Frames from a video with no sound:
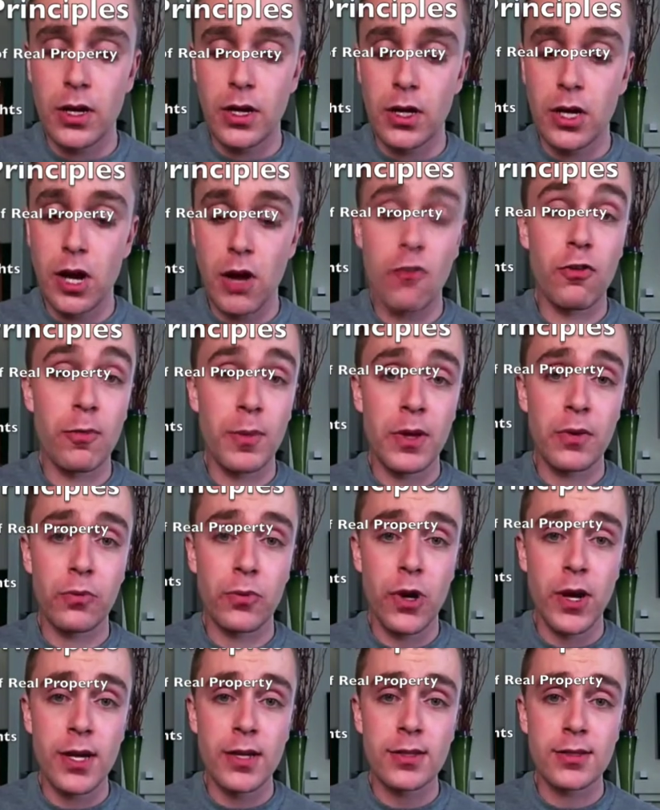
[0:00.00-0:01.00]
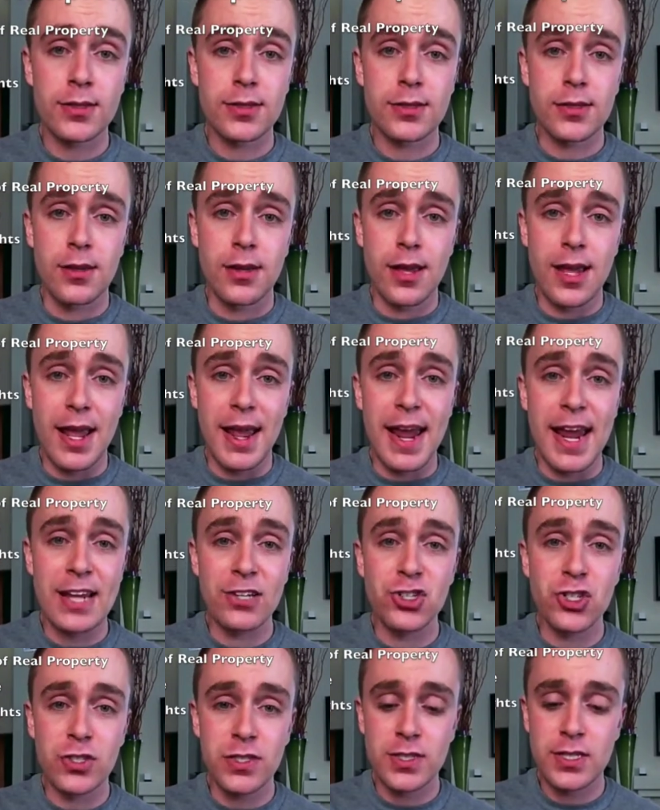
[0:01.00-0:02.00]
government rights,
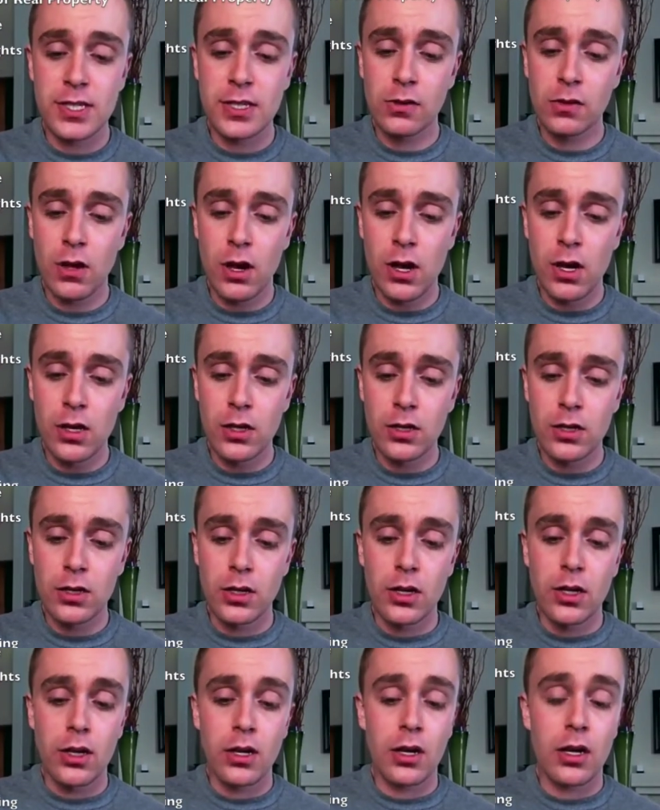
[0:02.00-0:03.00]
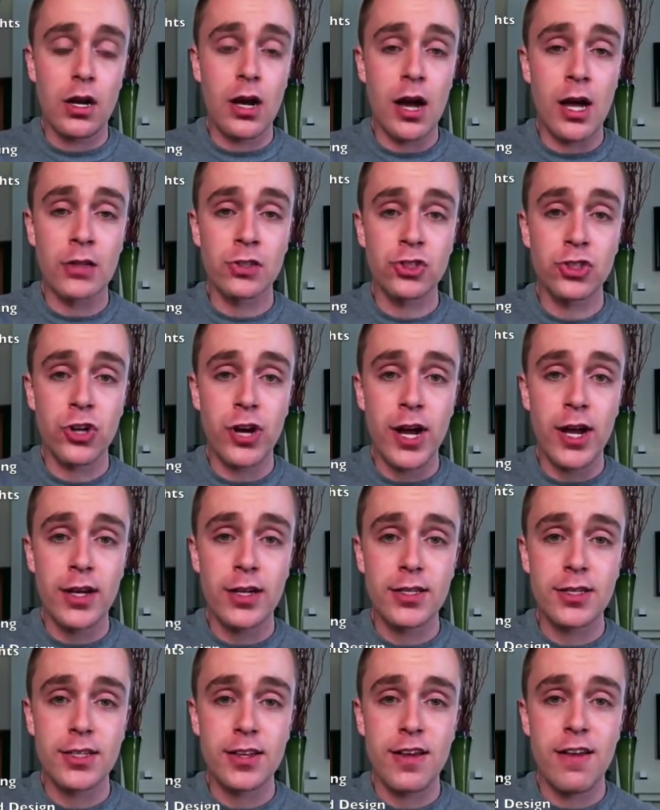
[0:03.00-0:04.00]
agency law,
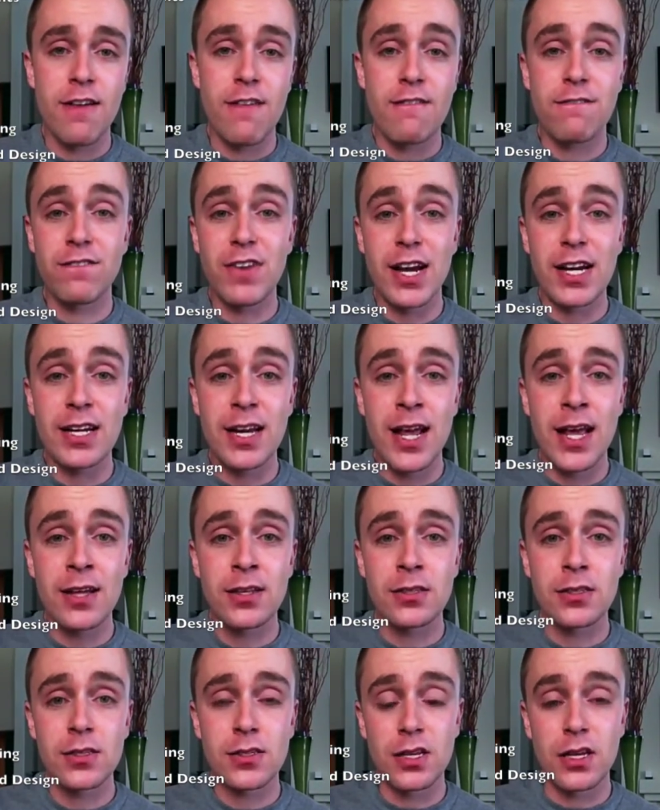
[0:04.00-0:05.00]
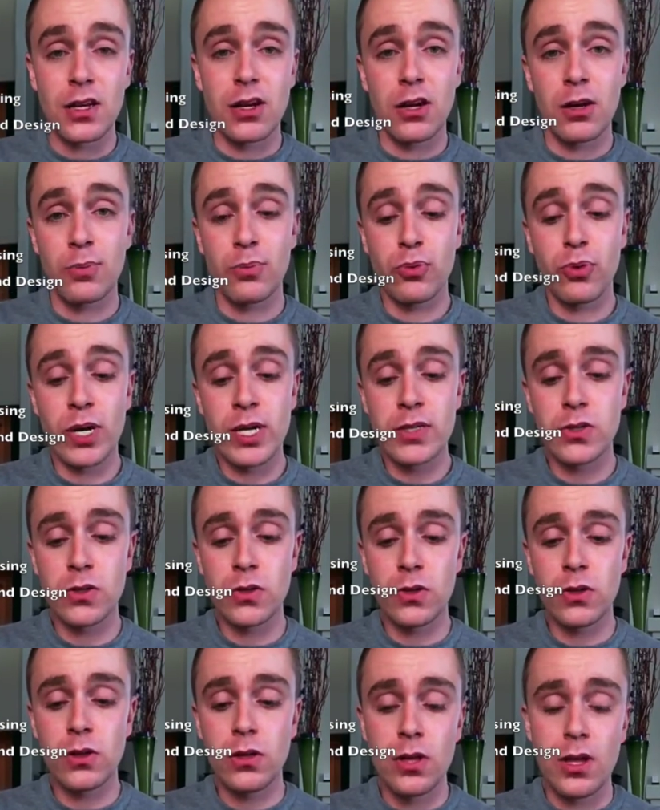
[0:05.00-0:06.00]
contracts, finance,
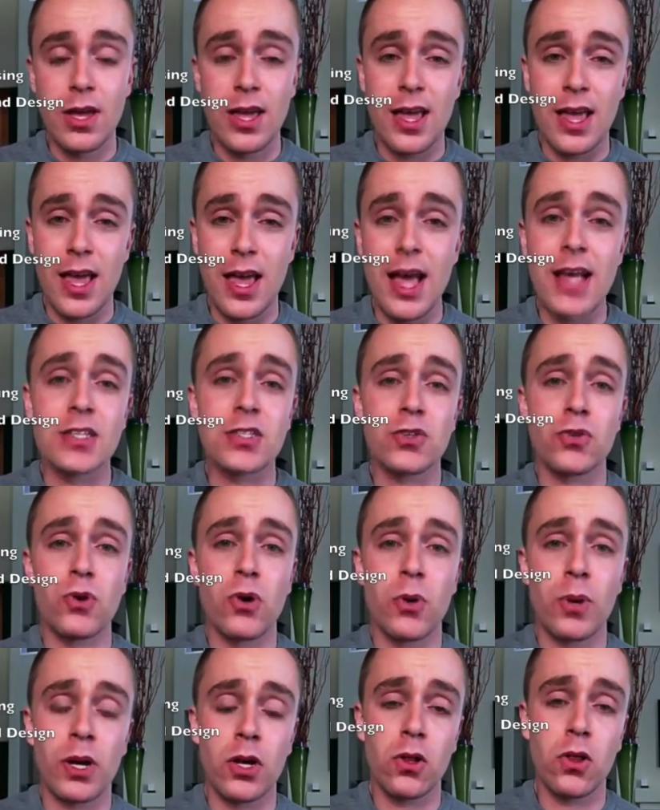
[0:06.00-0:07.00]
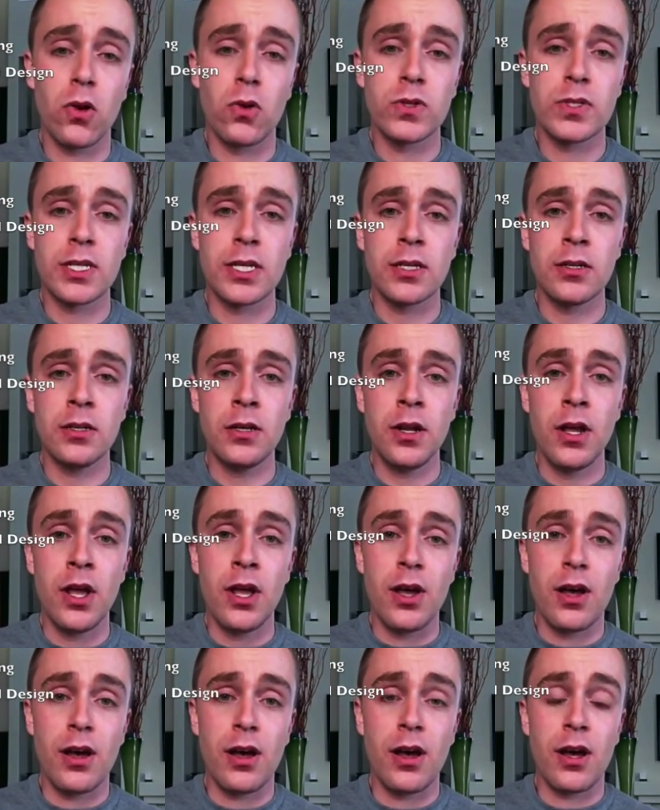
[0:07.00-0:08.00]
appraisal, escrow and closing,
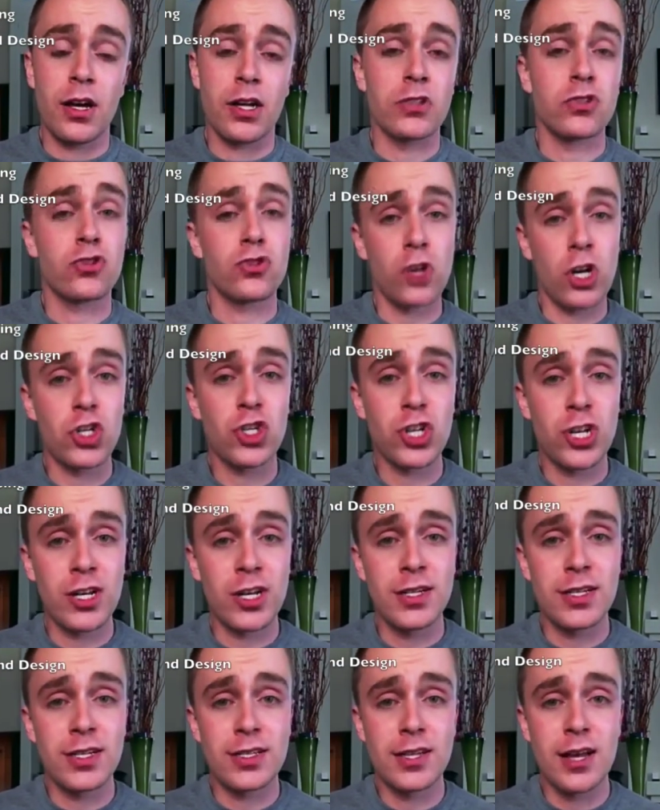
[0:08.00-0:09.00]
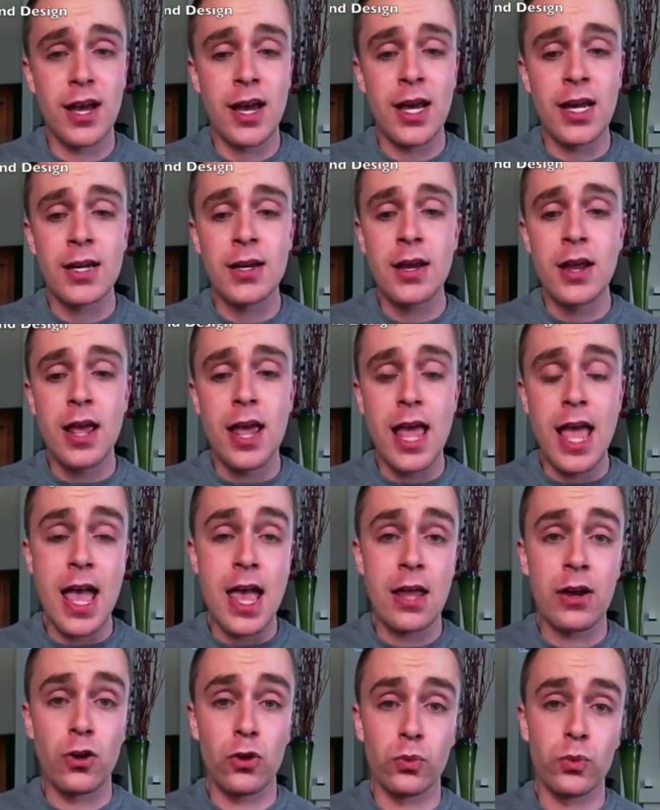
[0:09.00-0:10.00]
construction and design,
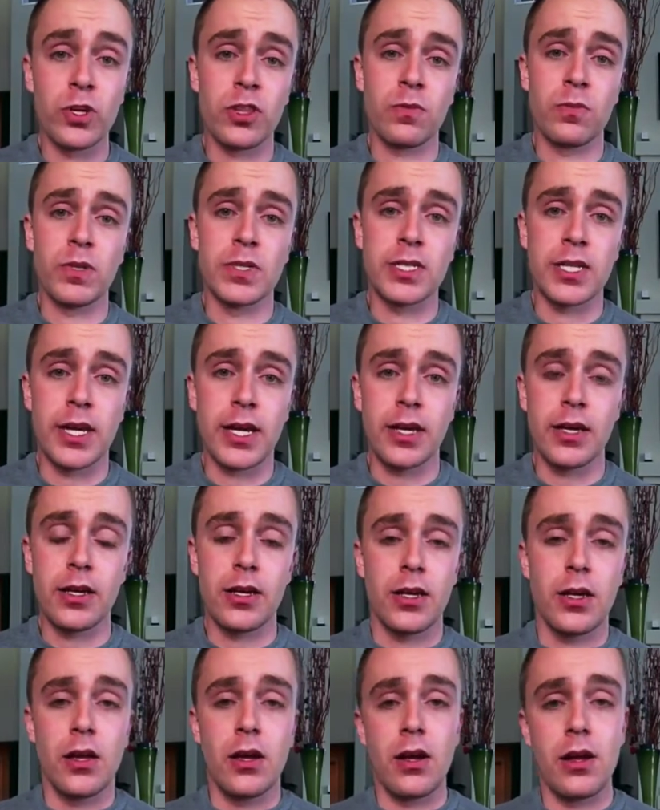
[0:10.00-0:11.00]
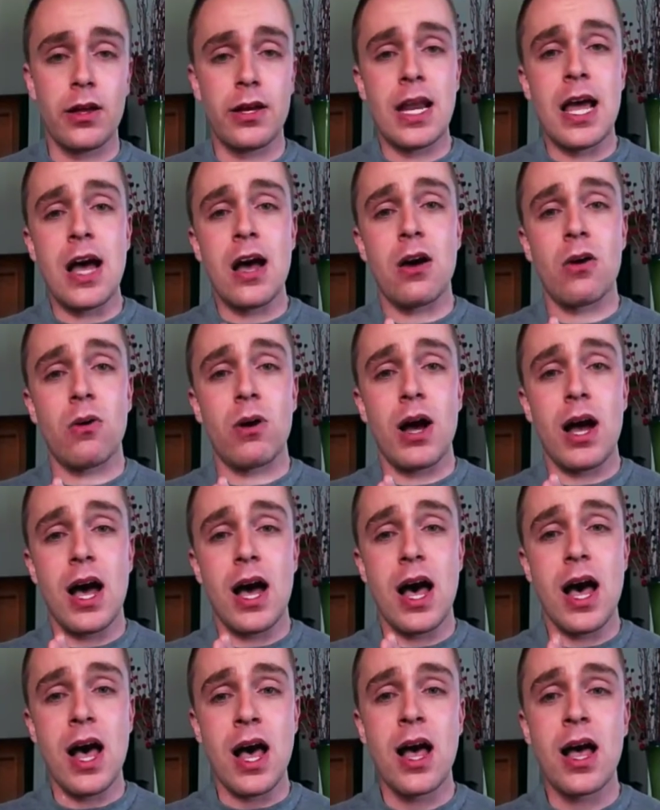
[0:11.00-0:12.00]
and arithmetic. Now,
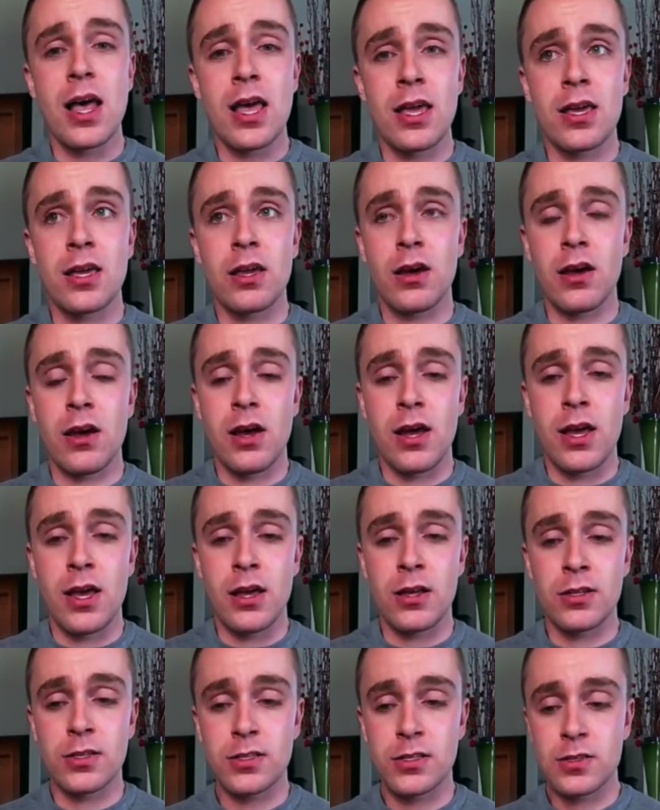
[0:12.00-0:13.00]
I